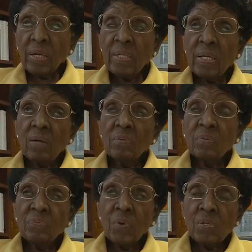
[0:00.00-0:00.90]
right. Now,
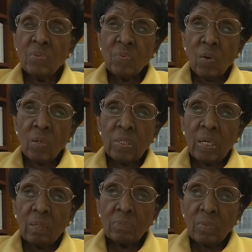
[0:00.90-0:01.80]
first of all,
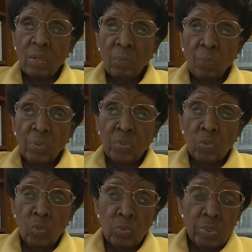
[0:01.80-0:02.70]
when
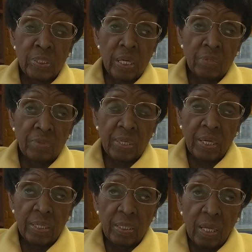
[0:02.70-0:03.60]
schools were
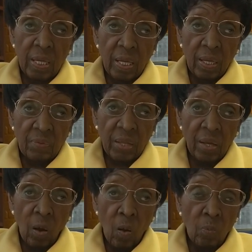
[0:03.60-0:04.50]
segregated,
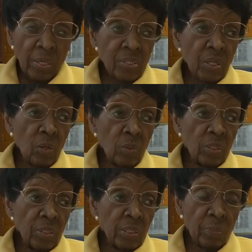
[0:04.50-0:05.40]
they always
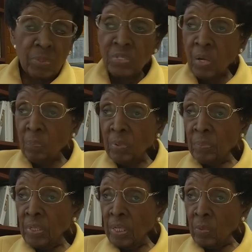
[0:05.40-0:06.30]
told us it was separate
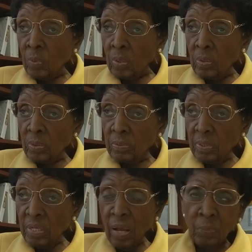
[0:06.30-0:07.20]
but equal.
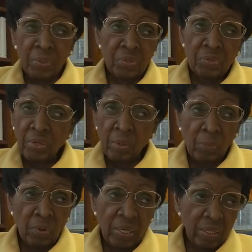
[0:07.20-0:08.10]
Well, we knew they
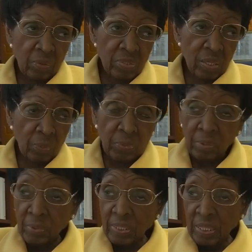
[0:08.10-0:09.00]
weren't
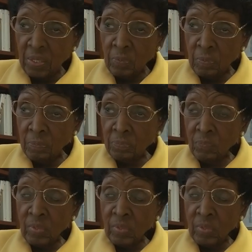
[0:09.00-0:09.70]
separate but equal,